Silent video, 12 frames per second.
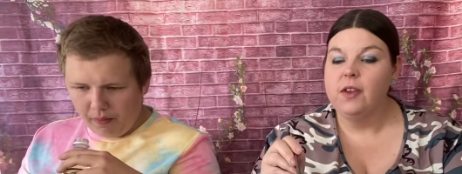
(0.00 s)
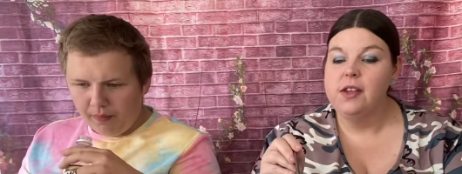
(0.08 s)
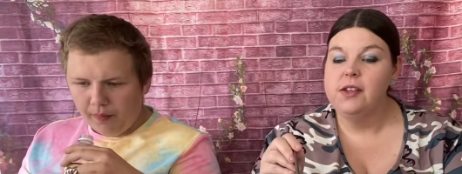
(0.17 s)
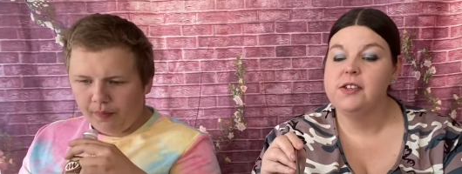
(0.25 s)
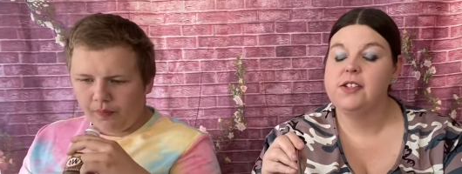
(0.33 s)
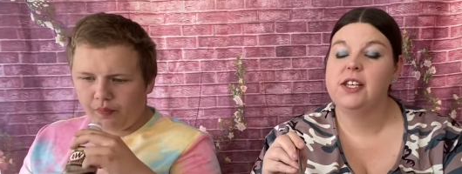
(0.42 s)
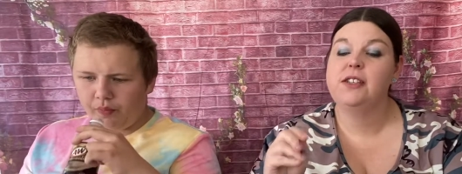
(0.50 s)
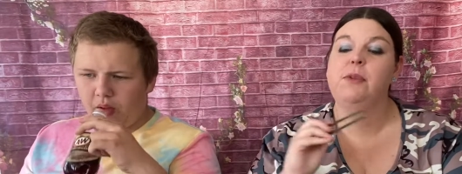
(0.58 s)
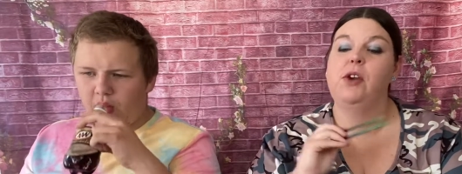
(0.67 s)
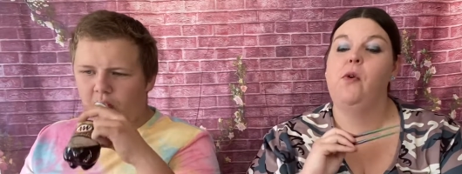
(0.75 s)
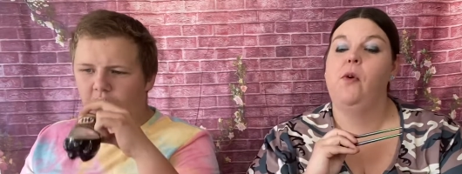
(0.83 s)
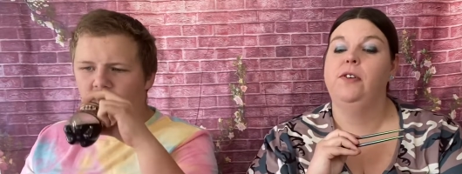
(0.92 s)
Speaker 1: sesame
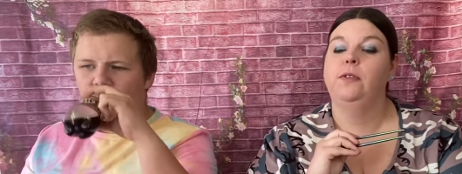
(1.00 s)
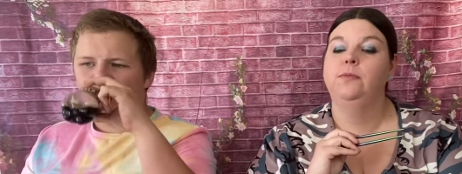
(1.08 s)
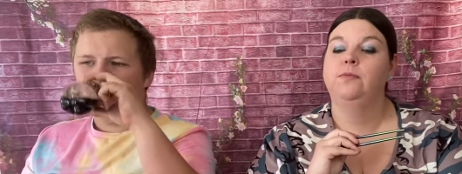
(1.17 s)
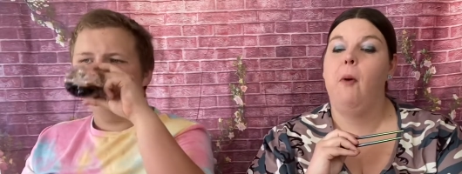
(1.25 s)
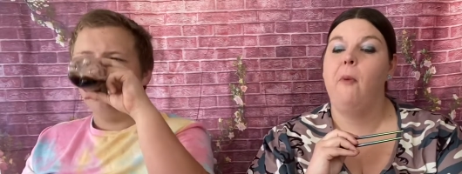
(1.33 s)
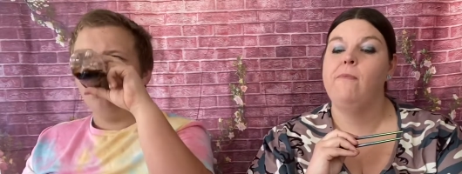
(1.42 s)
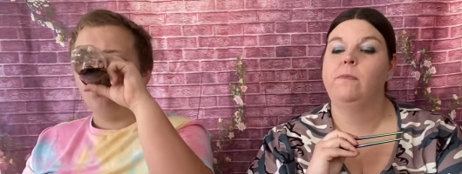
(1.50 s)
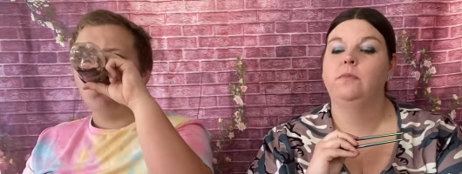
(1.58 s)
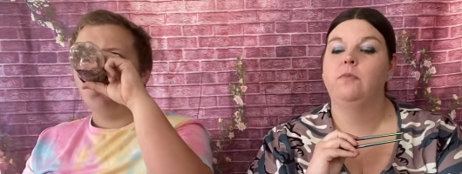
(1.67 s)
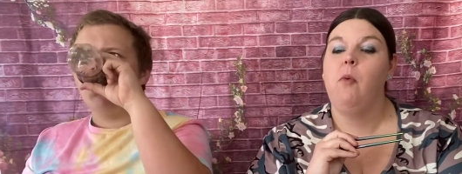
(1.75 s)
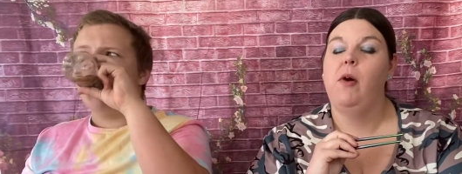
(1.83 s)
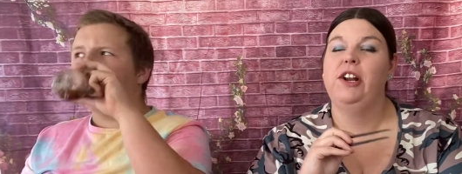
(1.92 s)
oil,
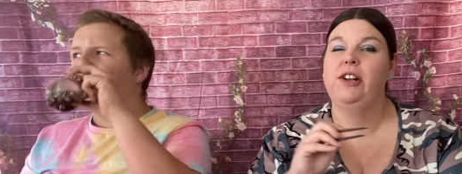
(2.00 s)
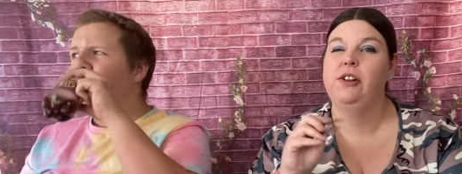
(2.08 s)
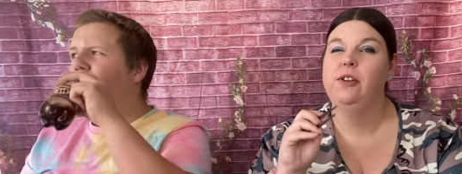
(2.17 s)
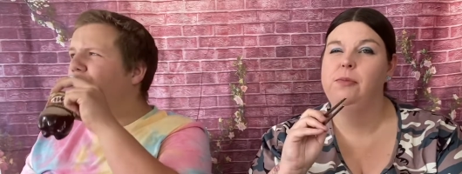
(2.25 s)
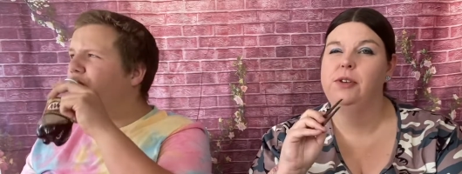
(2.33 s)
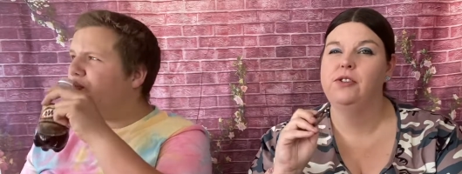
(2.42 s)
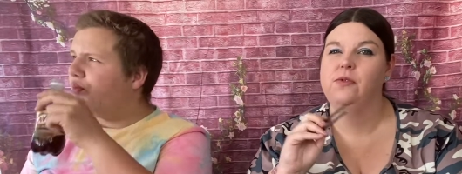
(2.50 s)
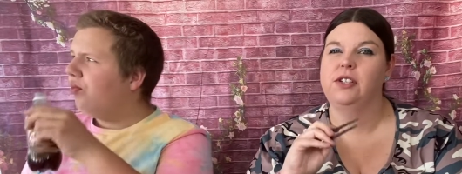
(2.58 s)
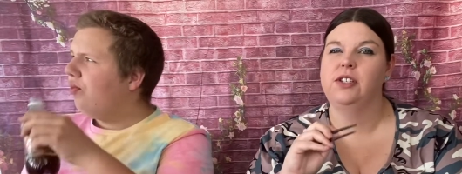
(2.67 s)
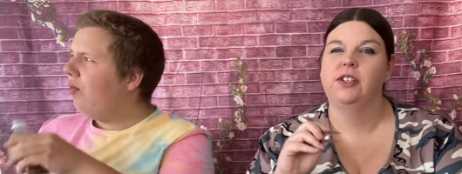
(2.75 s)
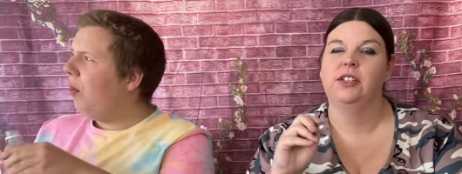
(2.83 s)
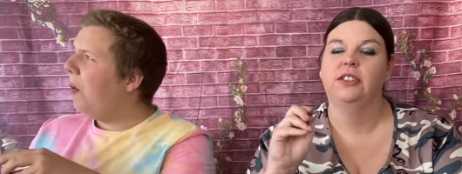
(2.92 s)
and a little bit of soy
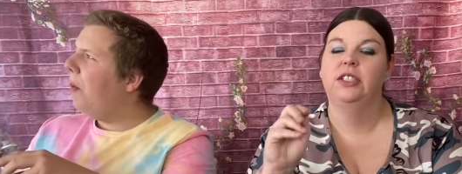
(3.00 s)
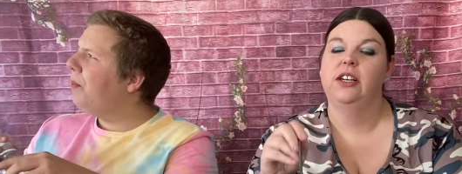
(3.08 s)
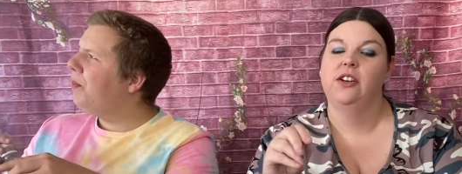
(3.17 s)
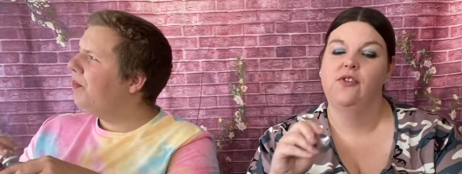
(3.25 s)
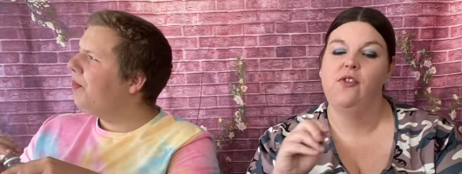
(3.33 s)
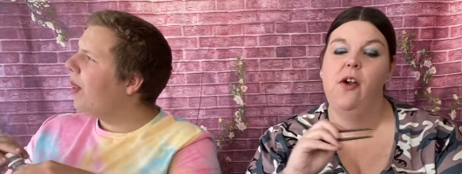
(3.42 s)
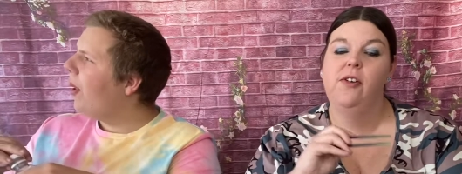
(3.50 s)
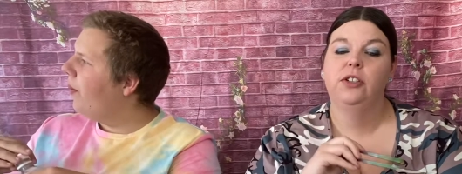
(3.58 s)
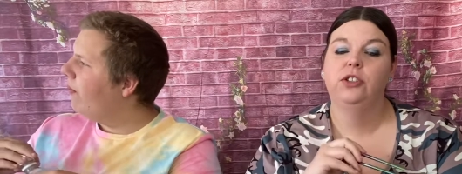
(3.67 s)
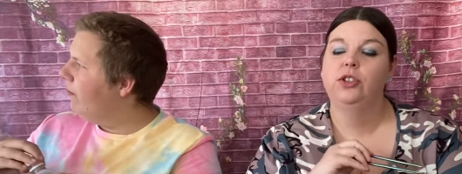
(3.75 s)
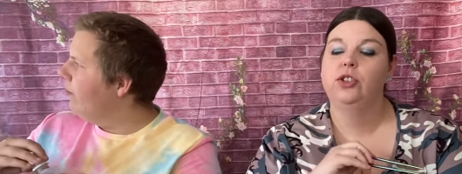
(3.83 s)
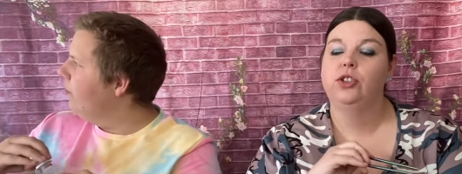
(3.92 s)
sauce, and
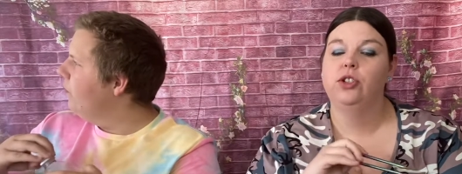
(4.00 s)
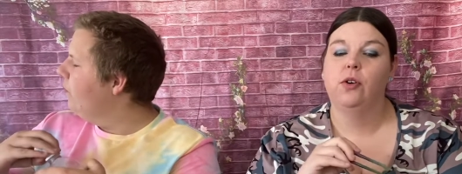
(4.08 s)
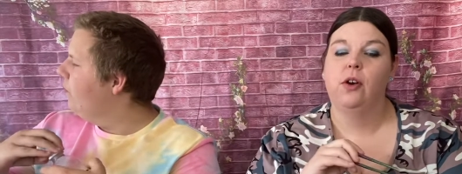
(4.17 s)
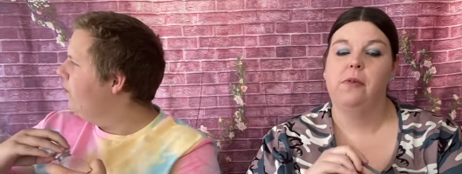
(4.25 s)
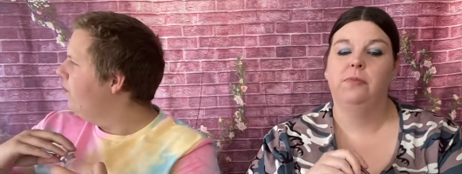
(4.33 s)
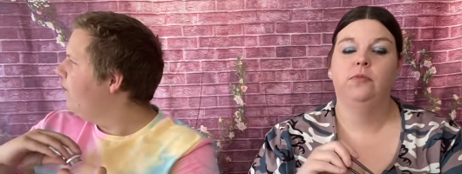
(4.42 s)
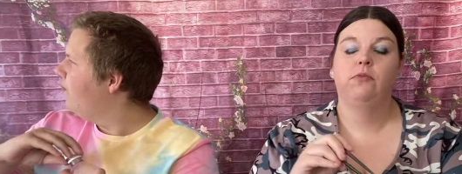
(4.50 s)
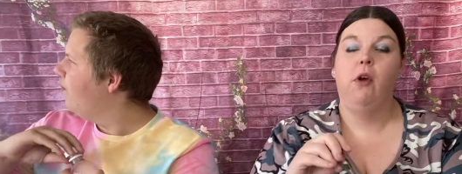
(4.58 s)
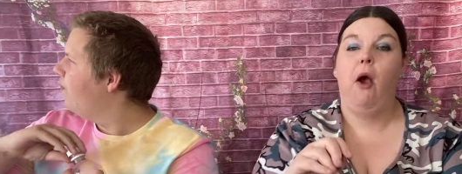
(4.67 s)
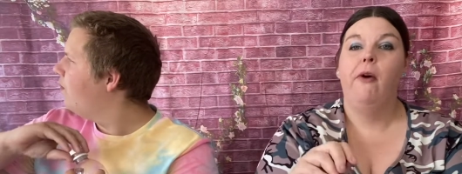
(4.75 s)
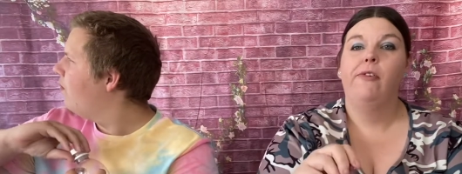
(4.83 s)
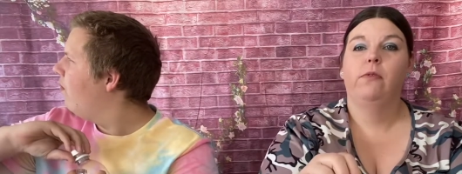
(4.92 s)
it's so good.
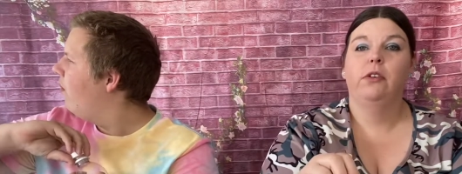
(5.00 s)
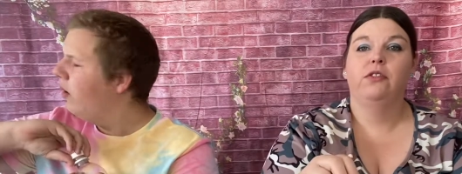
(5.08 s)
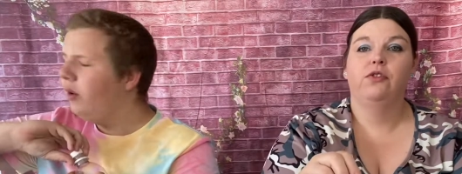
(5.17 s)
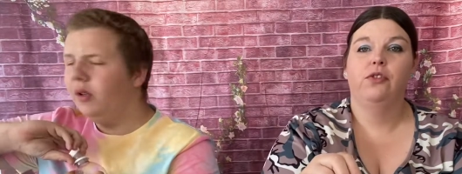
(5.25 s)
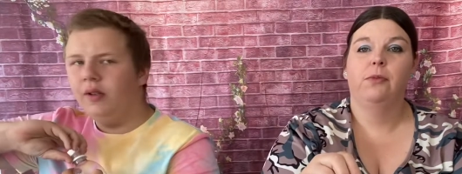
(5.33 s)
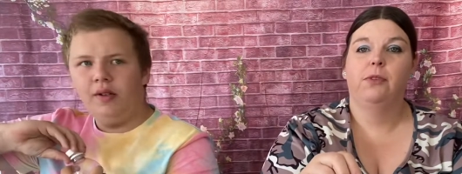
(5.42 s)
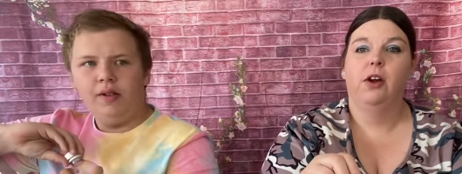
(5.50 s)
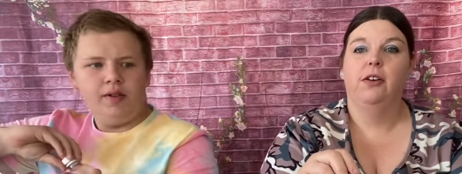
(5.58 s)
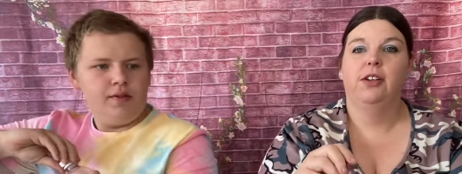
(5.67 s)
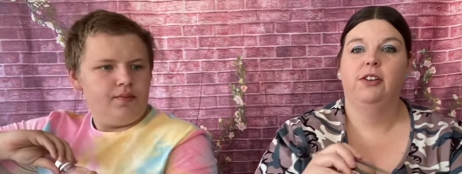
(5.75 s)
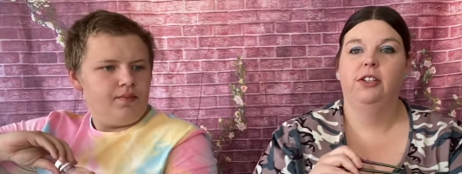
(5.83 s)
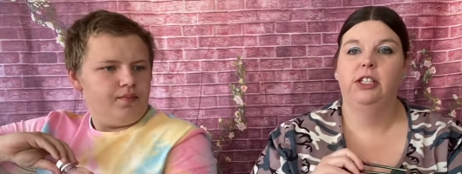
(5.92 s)
There's shrimp
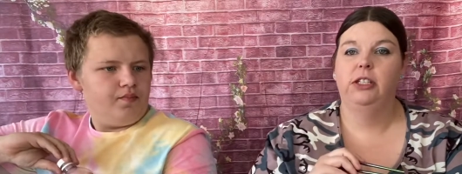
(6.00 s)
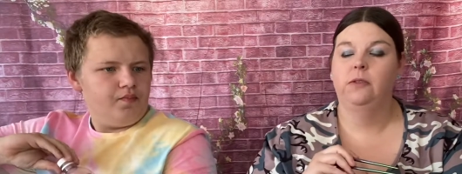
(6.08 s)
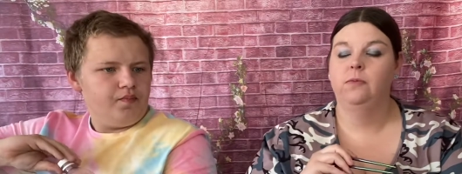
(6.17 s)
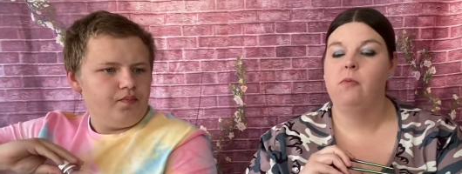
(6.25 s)
cocktail here.